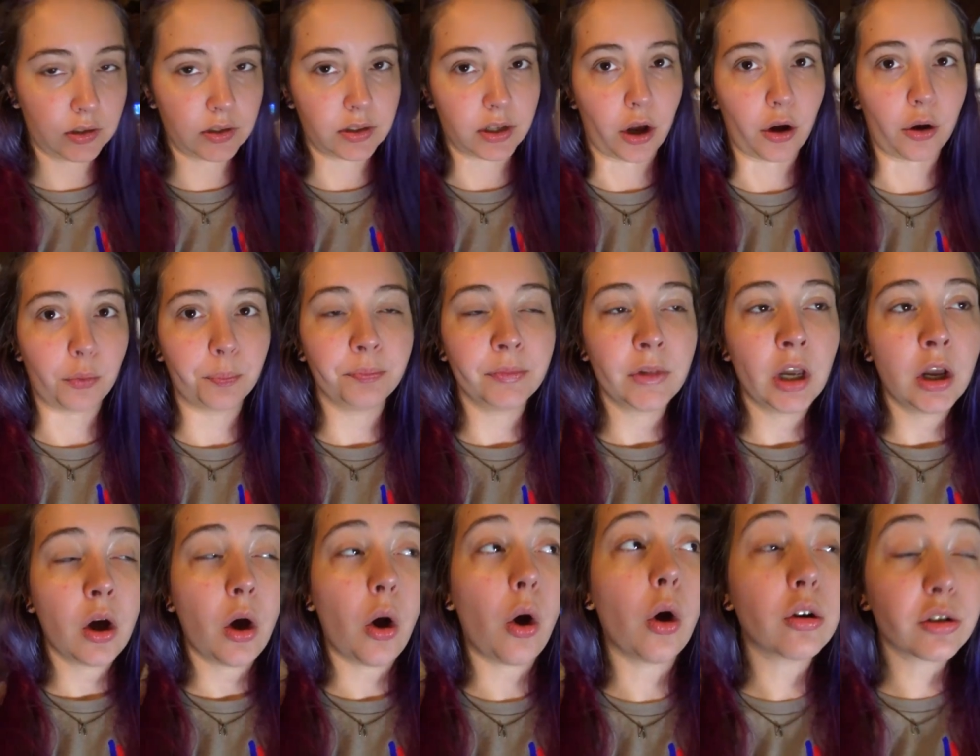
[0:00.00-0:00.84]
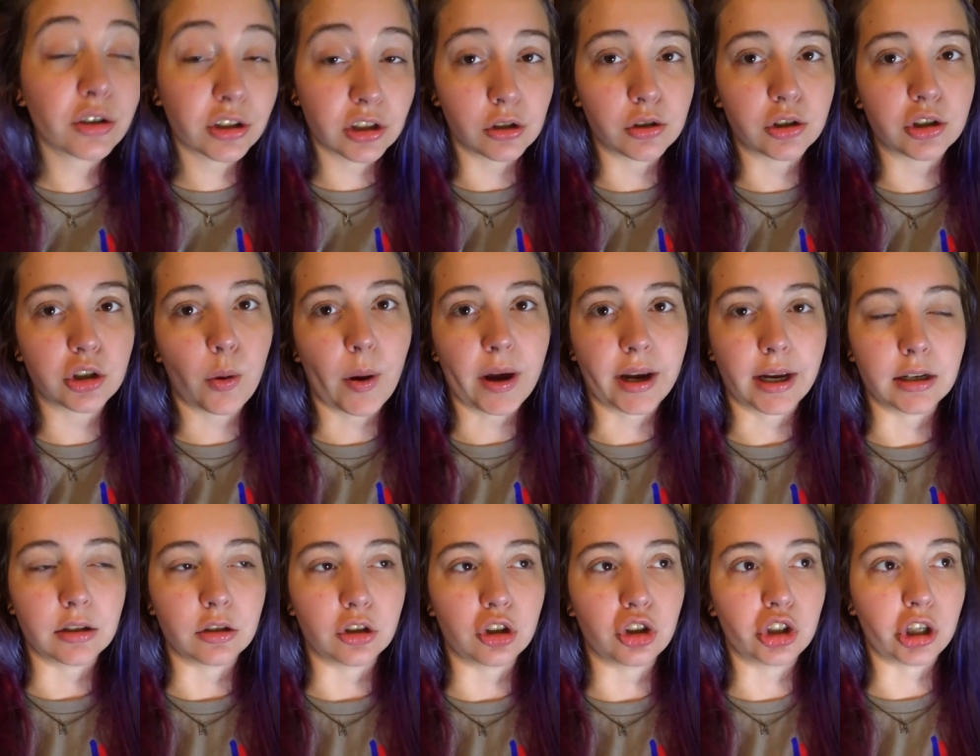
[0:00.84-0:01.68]
So also so I
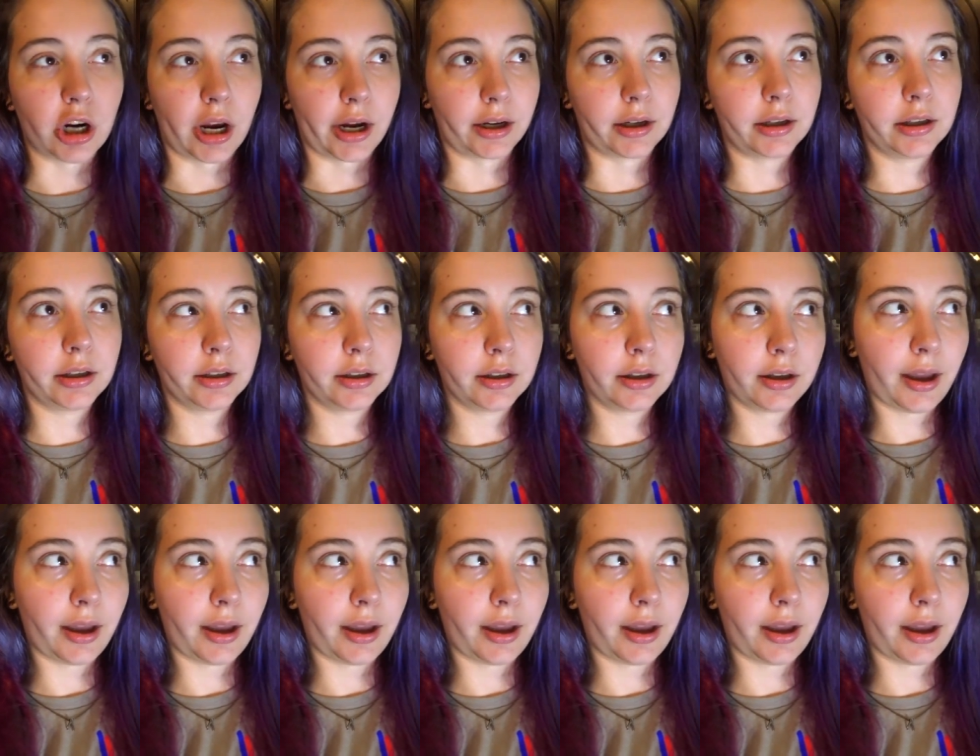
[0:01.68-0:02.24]
can check